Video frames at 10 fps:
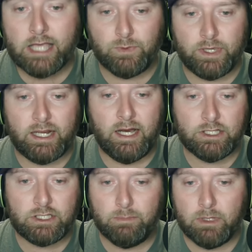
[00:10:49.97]
So when you get a
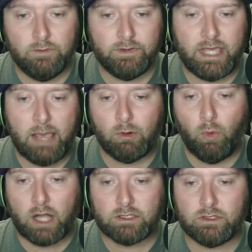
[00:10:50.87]
hunch in the middle of a game you're
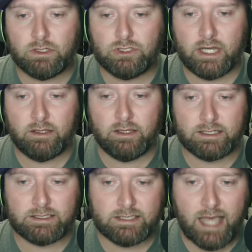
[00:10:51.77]
watching, you can check out the
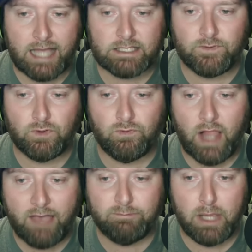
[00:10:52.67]
latest stats, if you
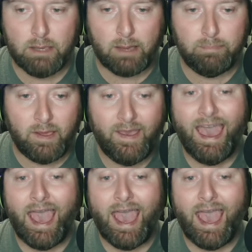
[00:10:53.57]
live play by play,